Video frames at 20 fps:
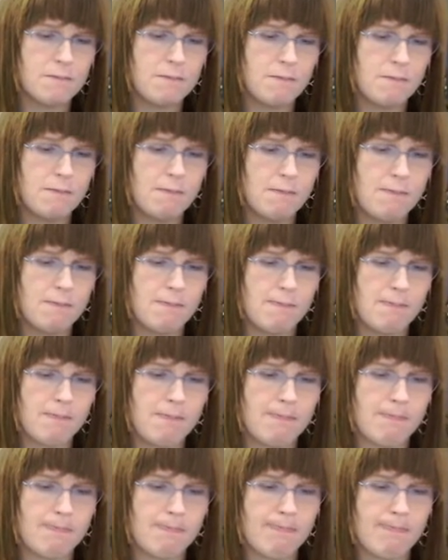
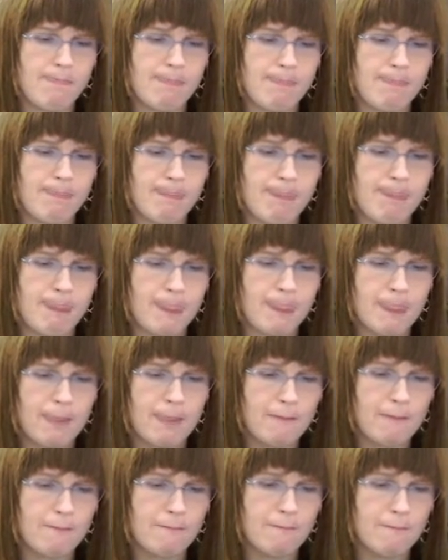
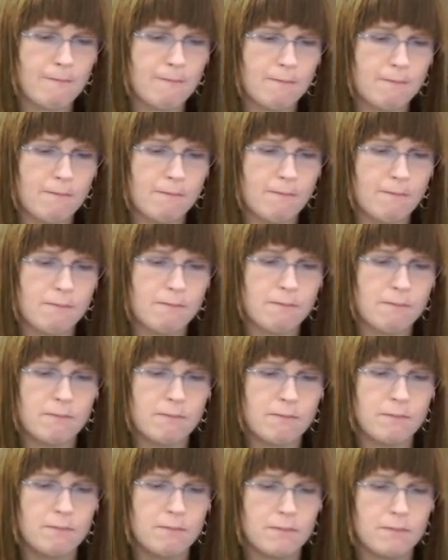
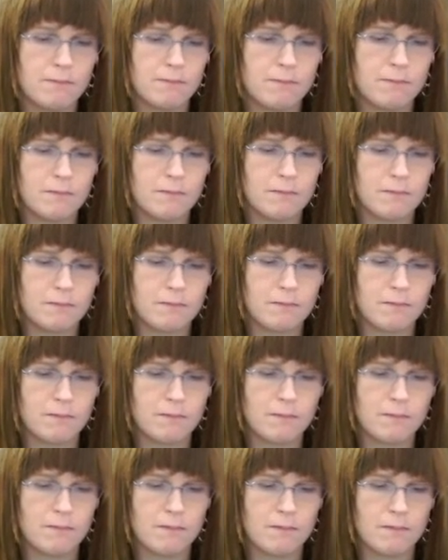The person shown says nothing.